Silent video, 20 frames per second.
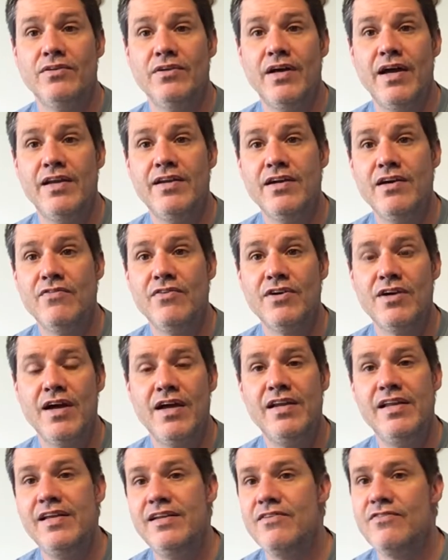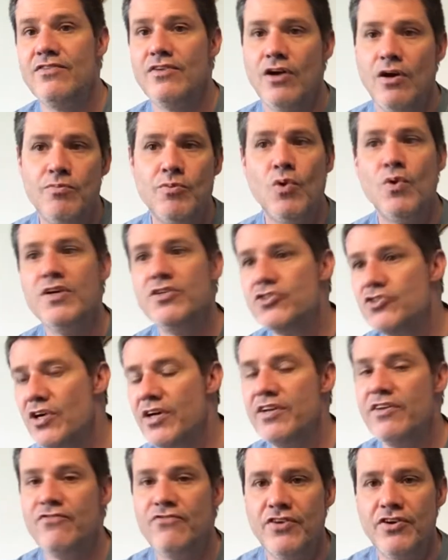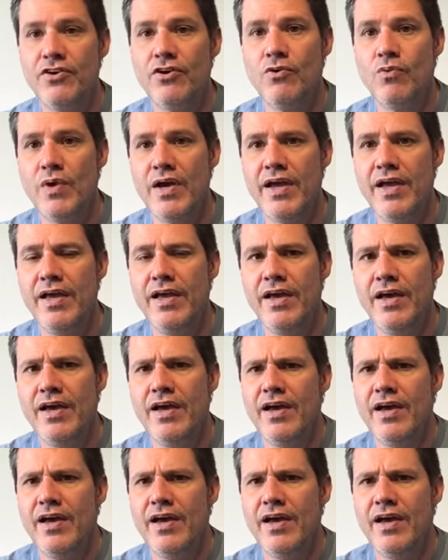I'm always trying to figure a way.